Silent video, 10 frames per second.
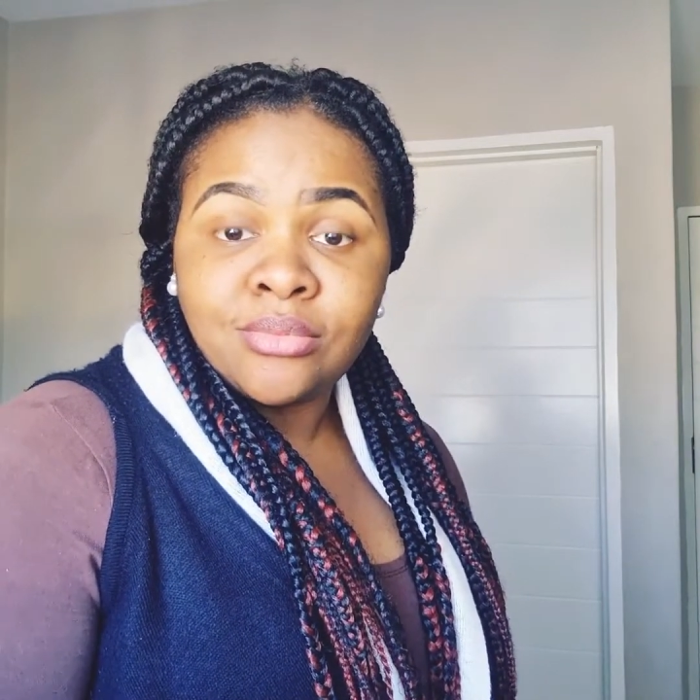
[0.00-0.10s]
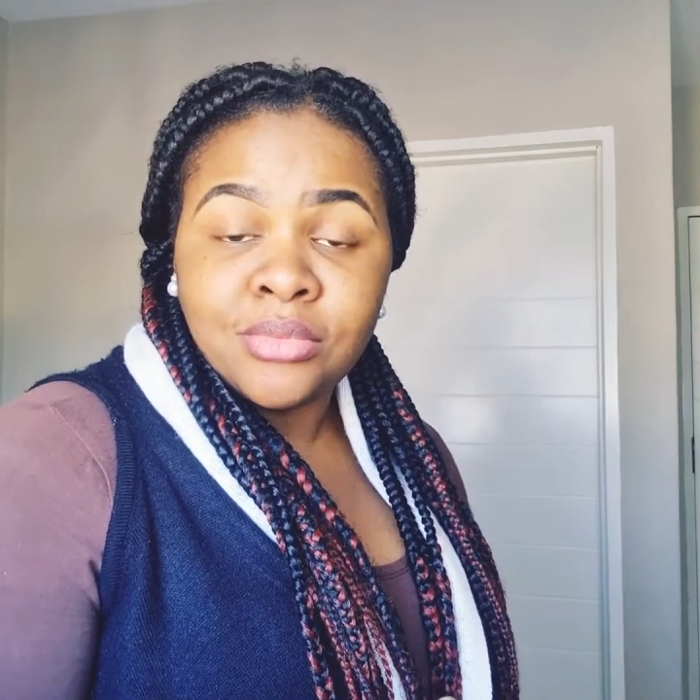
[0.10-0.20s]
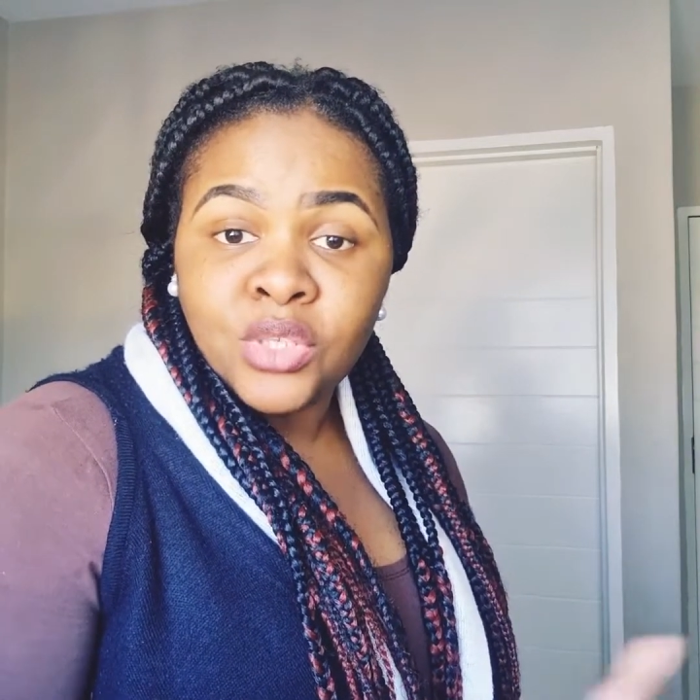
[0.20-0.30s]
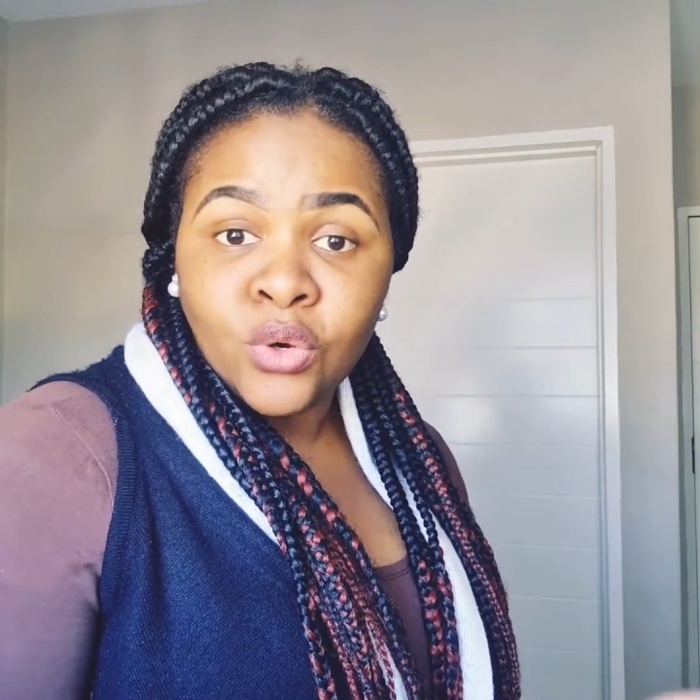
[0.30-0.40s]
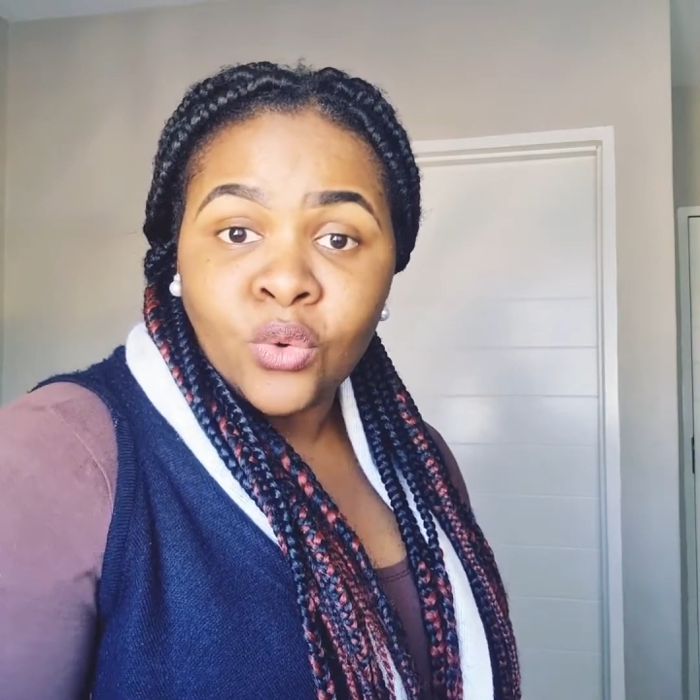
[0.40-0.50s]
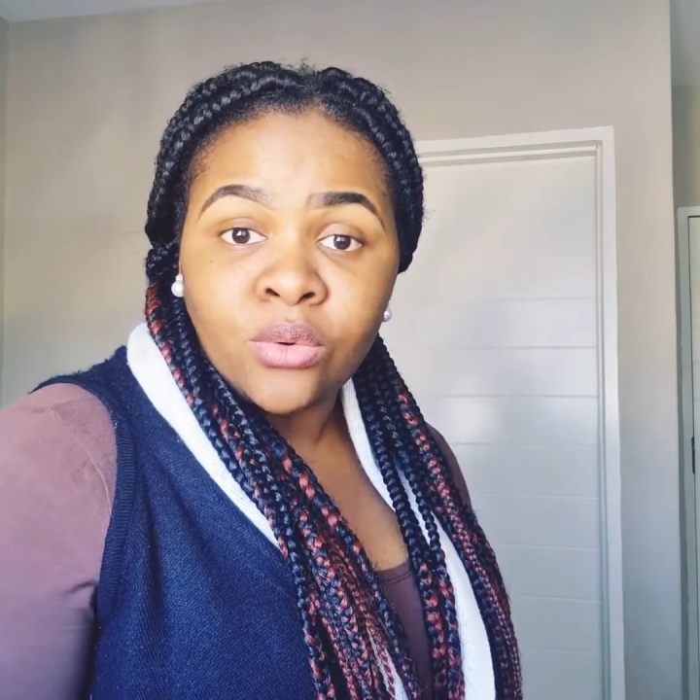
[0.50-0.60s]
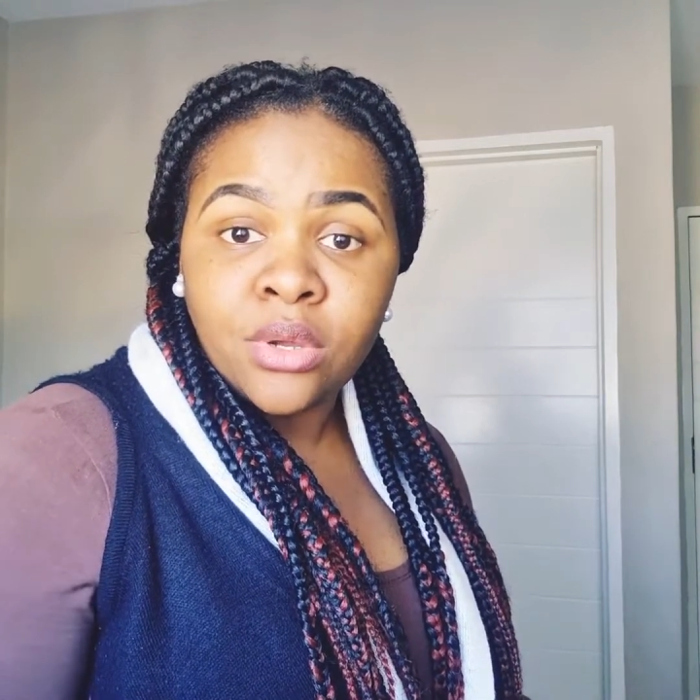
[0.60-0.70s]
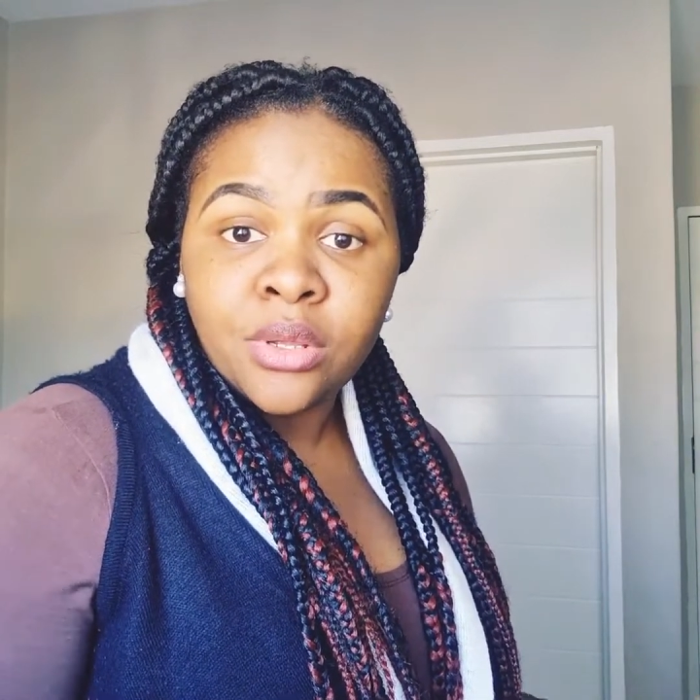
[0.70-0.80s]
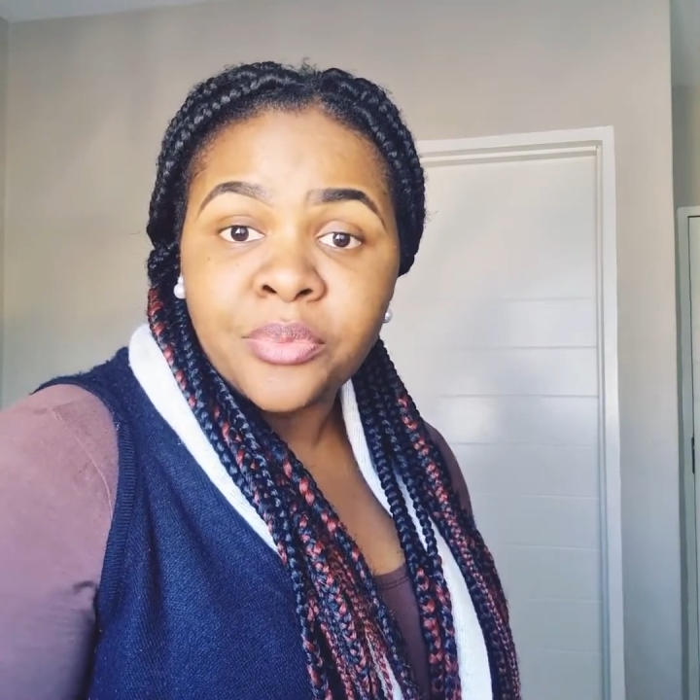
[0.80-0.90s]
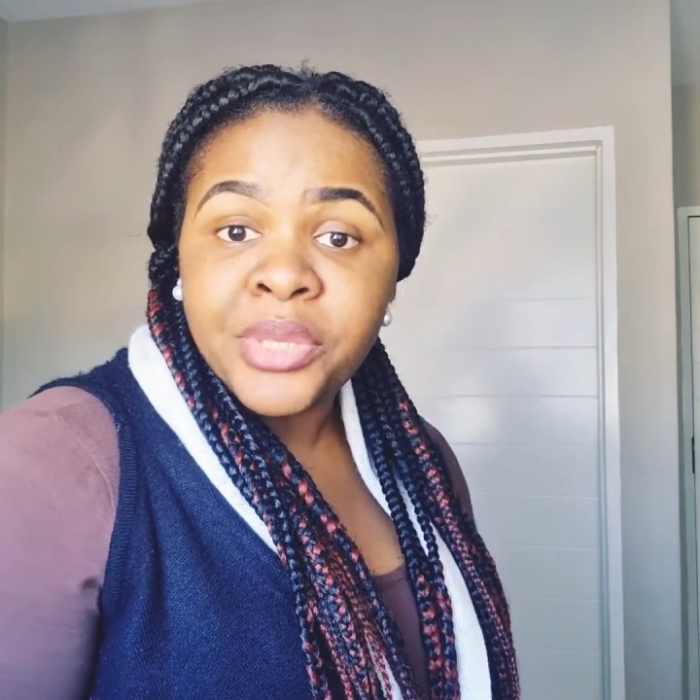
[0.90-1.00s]
your
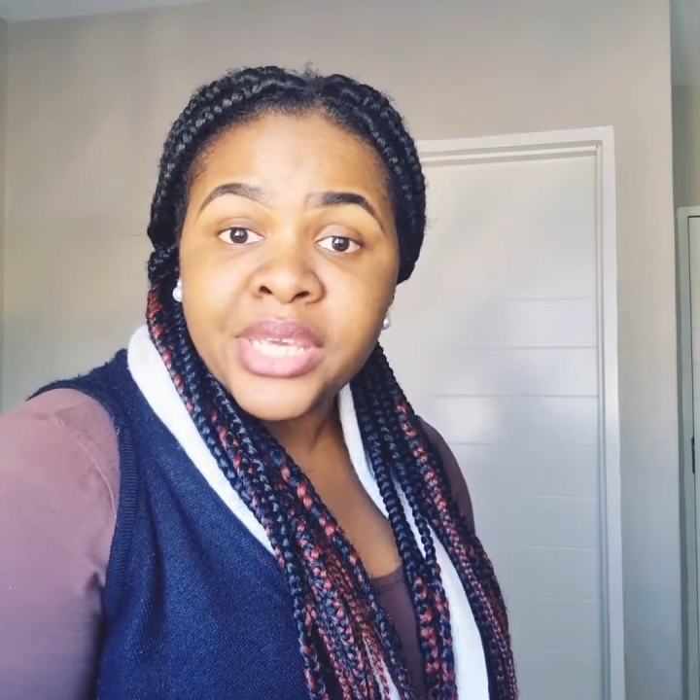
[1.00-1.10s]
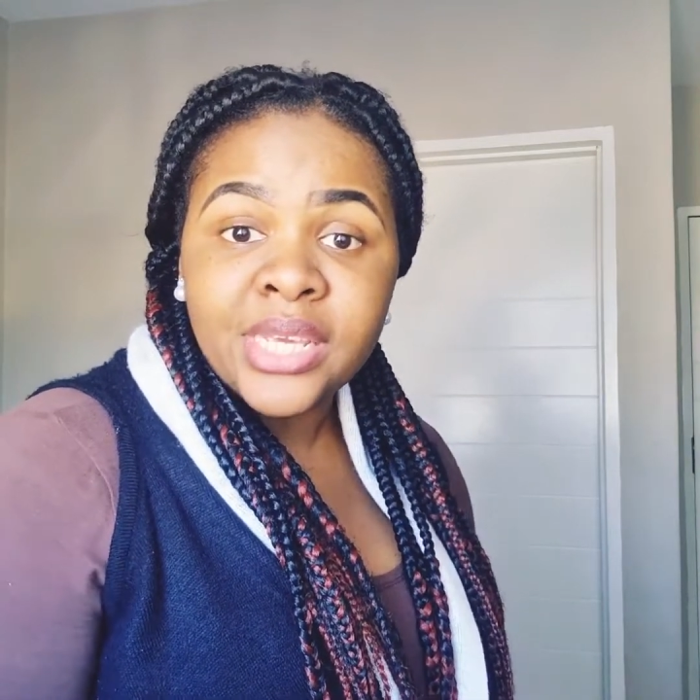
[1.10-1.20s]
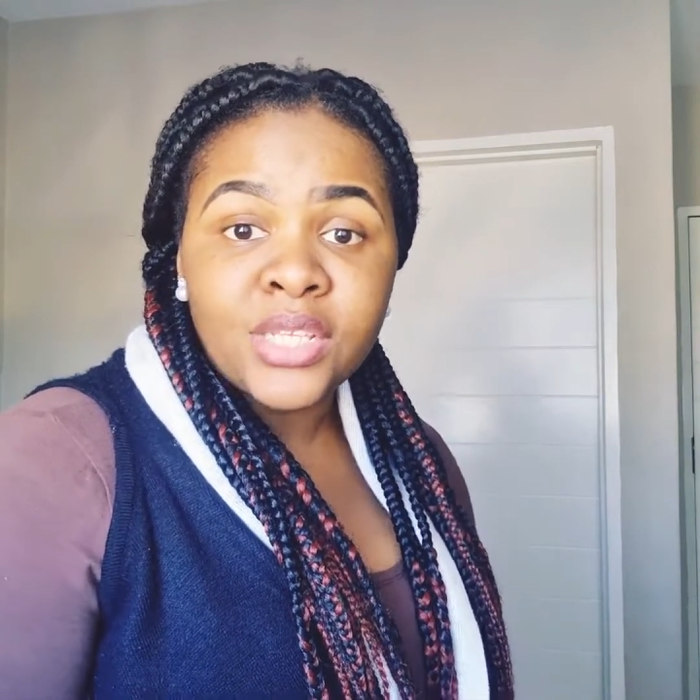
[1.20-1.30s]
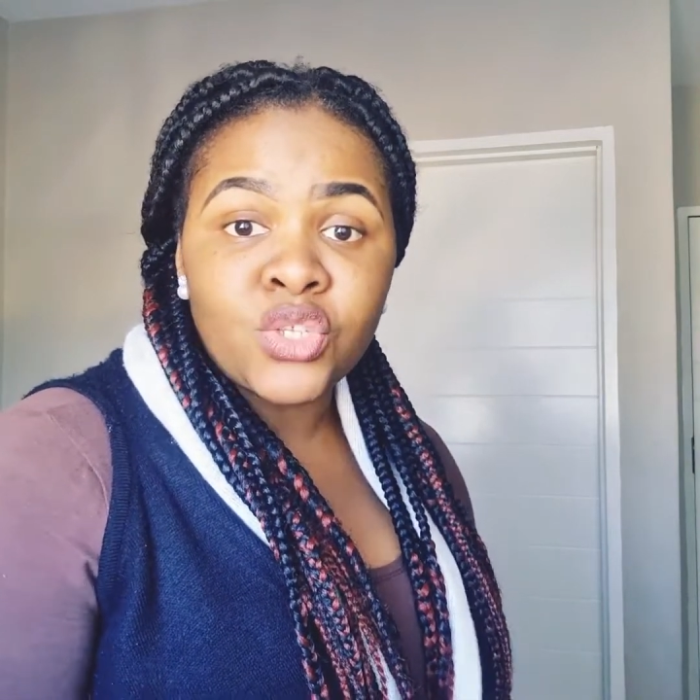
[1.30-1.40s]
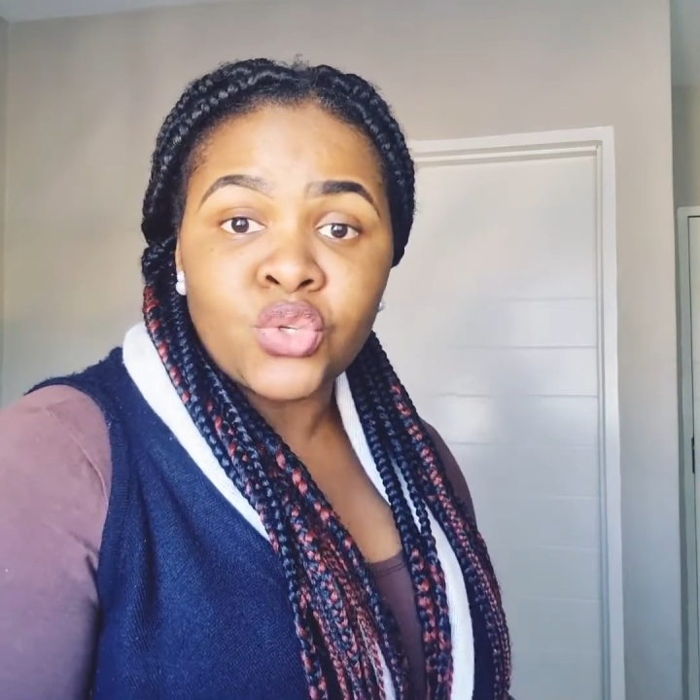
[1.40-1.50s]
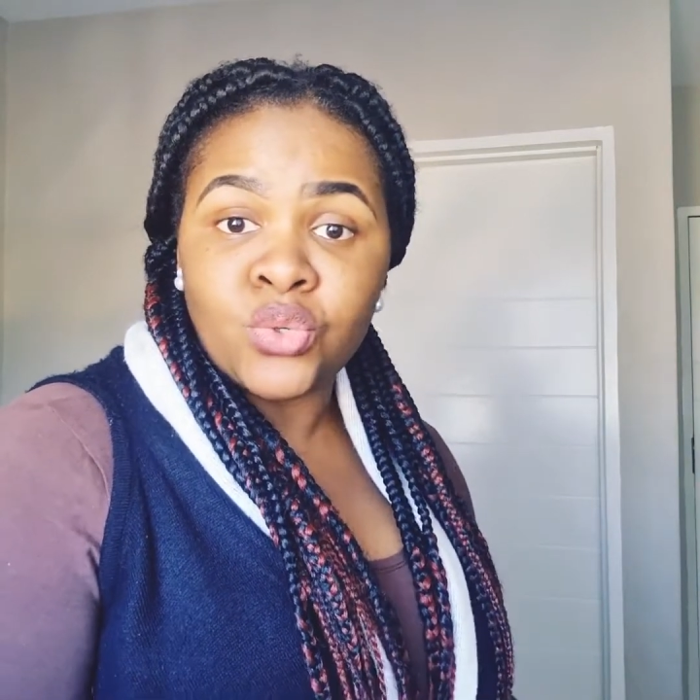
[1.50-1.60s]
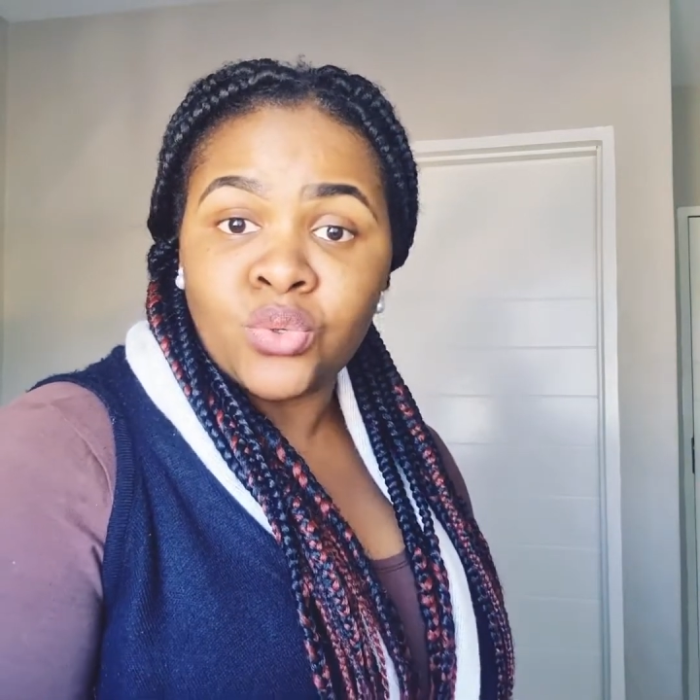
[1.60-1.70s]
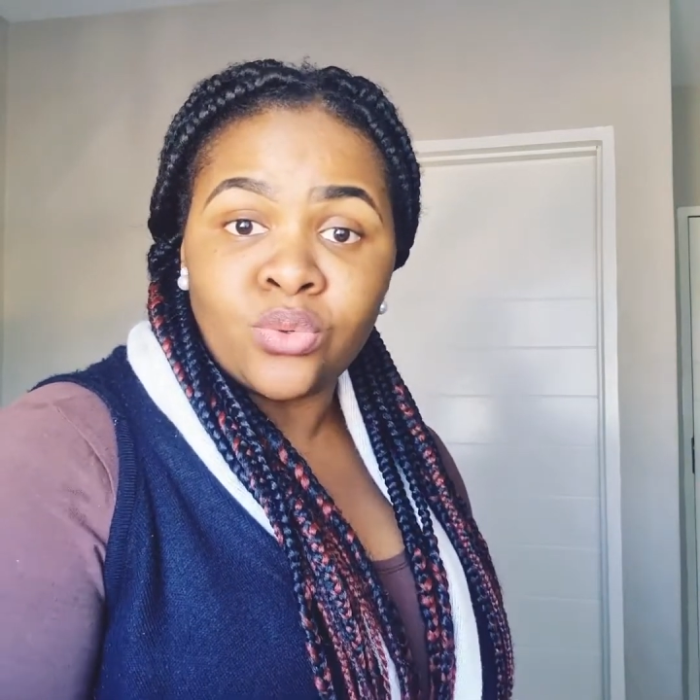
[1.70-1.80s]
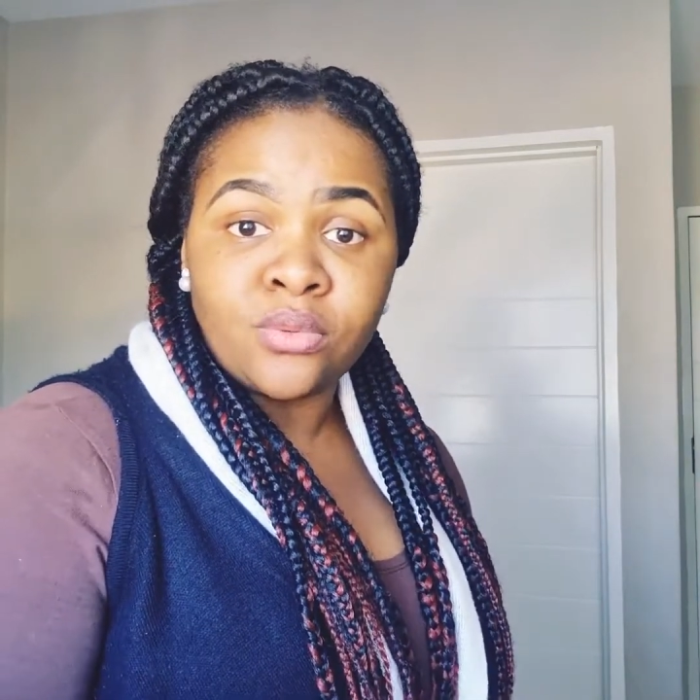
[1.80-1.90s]
peers to